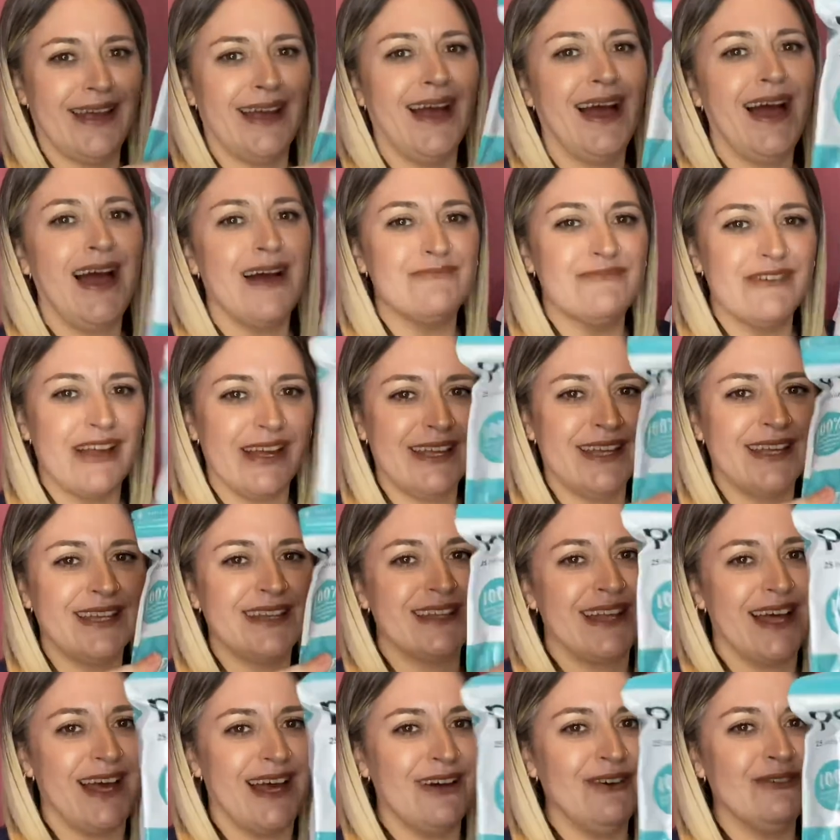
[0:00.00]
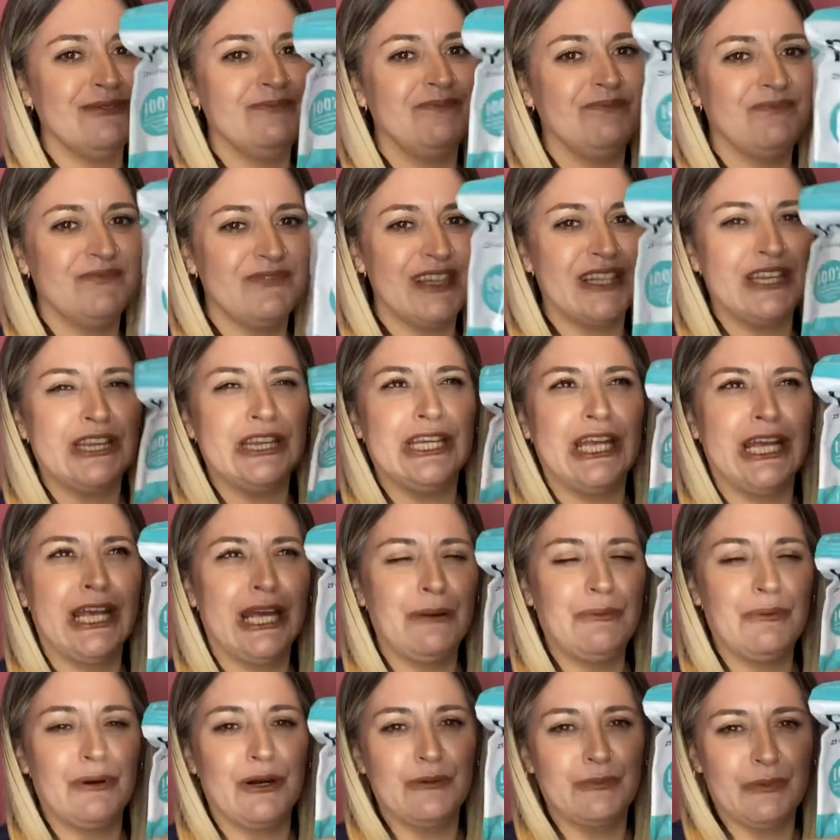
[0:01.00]
I'm liking that. Didn't think
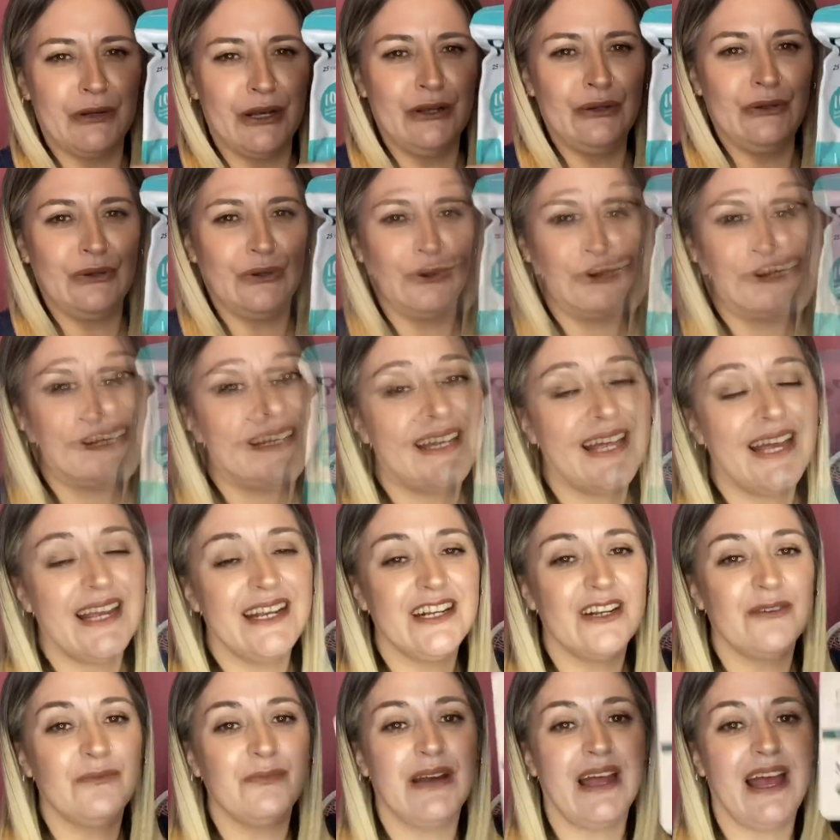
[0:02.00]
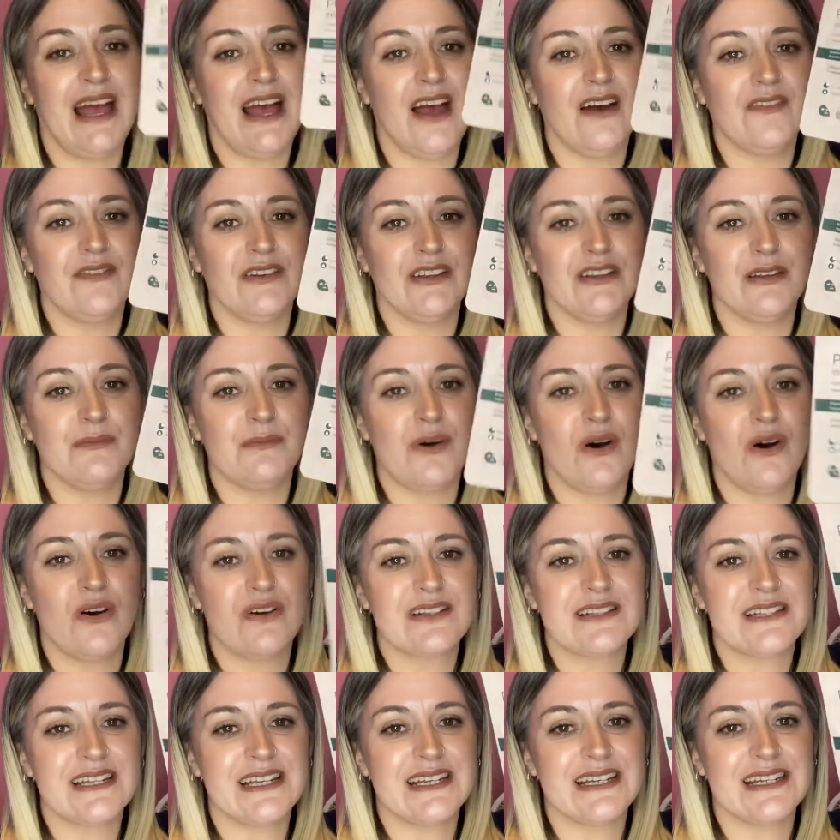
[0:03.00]
I would, but I do. An item we have in the
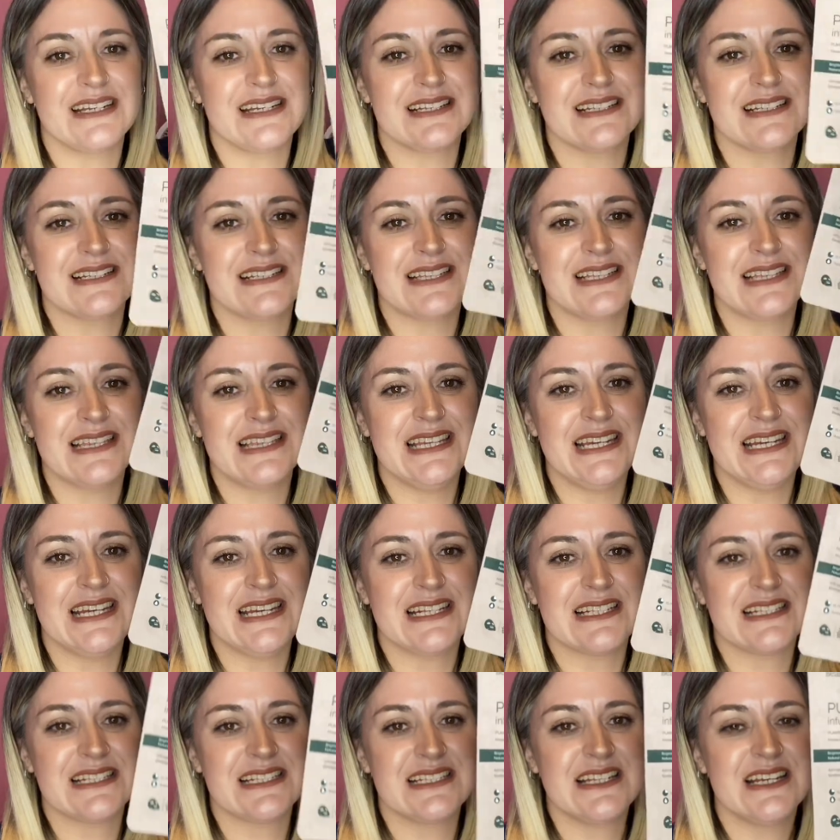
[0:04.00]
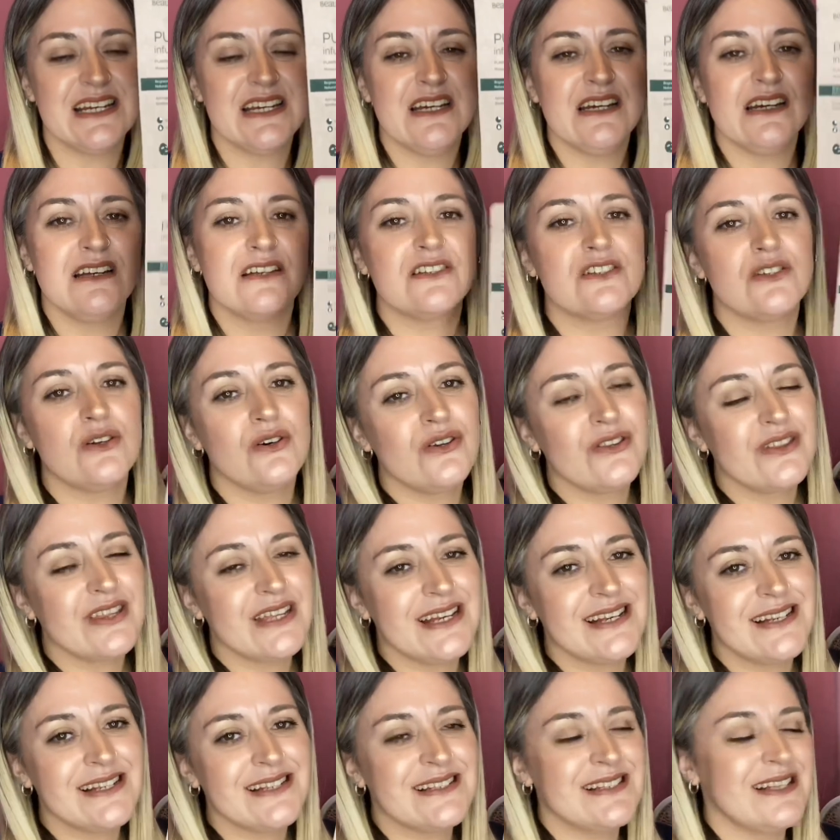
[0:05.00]
box is this. So
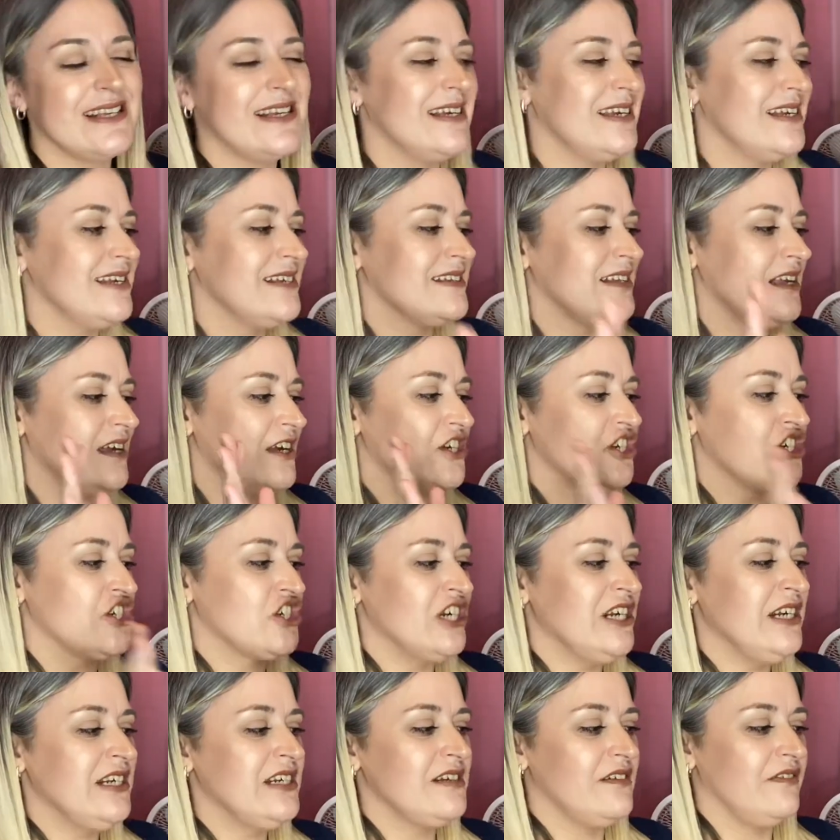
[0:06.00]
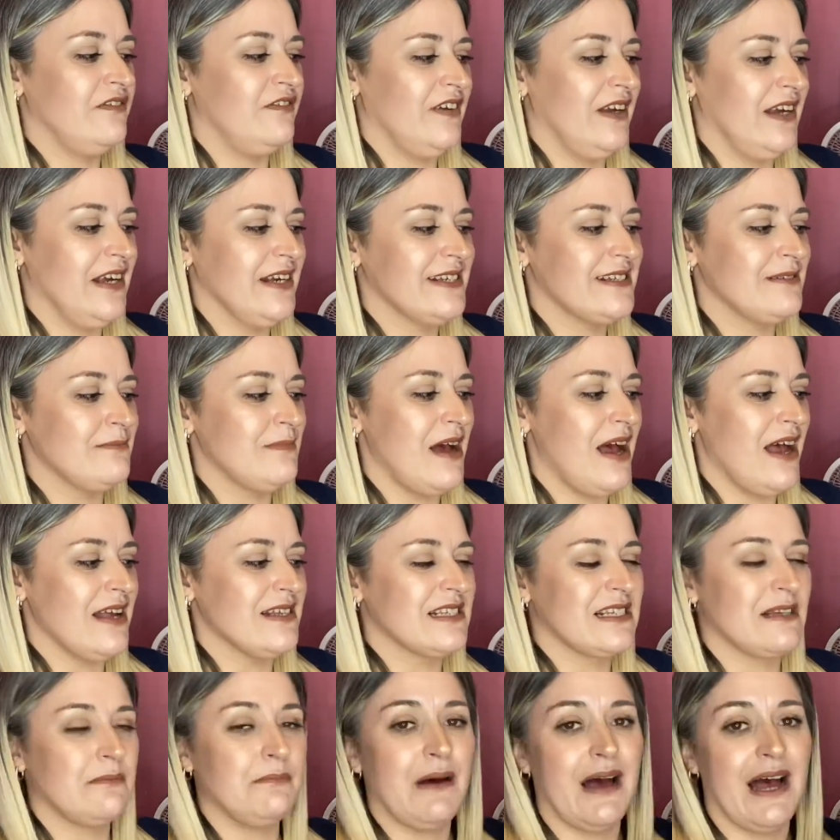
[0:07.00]
this is a sheet face
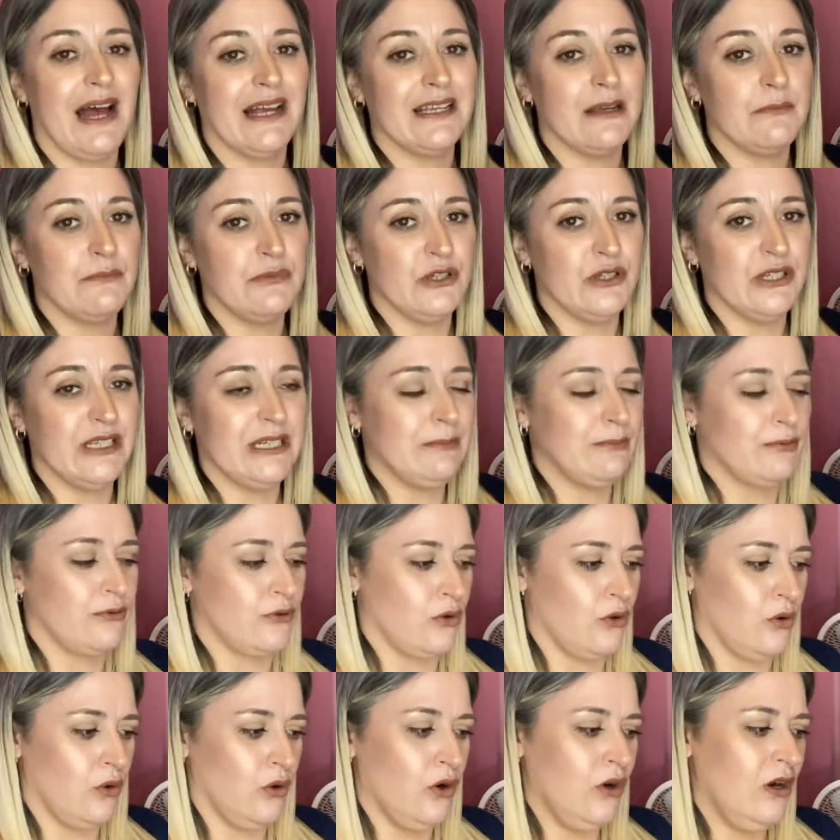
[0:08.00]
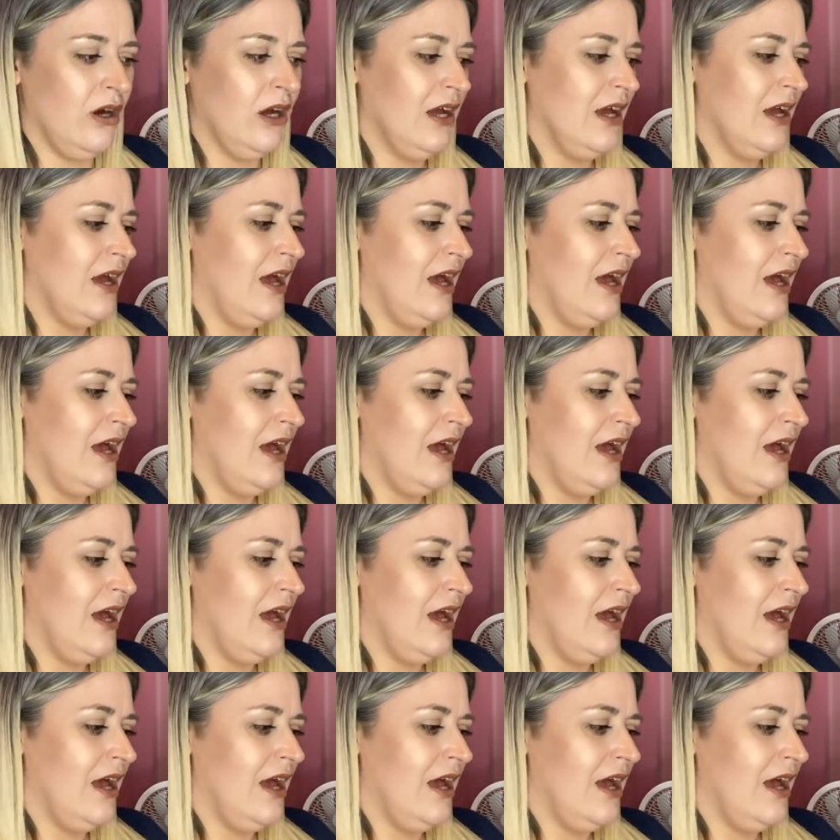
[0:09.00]
mask by Beauty Pro,